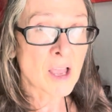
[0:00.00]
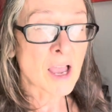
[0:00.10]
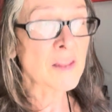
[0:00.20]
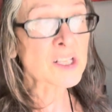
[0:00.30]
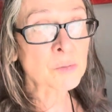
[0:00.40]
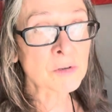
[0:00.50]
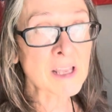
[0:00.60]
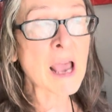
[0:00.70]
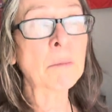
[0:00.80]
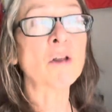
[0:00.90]
And that's what I
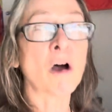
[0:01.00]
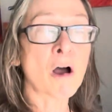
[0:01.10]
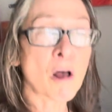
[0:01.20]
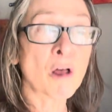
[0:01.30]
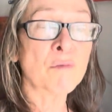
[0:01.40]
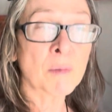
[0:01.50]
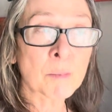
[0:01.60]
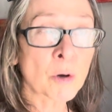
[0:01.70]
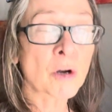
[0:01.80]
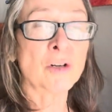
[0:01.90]
had with all of my
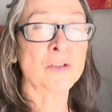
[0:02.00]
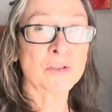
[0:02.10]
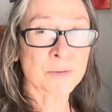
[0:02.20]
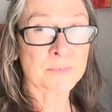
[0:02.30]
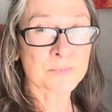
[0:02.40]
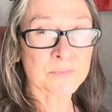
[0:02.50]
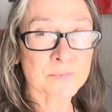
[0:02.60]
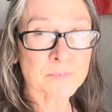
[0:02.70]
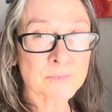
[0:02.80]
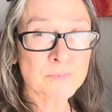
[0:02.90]
partners.
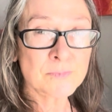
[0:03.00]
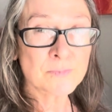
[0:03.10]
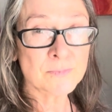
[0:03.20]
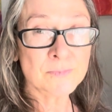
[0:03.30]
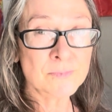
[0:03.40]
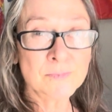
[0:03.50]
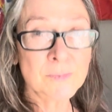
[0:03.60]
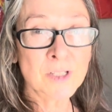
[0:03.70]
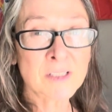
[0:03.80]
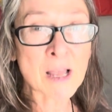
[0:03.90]

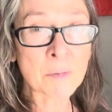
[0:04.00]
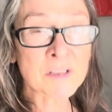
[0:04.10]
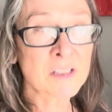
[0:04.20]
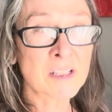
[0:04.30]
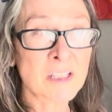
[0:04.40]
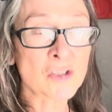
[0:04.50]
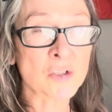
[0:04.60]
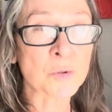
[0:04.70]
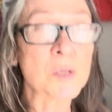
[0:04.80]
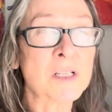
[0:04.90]
Because that wasn't the
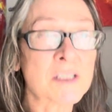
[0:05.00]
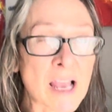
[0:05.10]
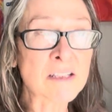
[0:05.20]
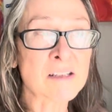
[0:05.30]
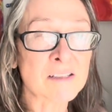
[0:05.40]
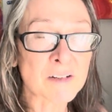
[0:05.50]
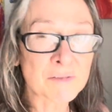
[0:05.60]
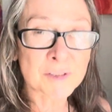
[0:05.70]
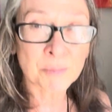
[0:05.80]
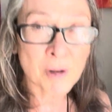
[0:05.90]
issue. Sex is
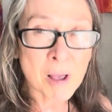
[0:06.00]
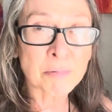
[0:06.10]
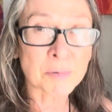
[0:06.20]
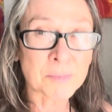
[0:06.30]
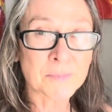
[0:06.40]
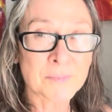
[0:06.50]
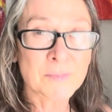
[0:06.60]
never the problem.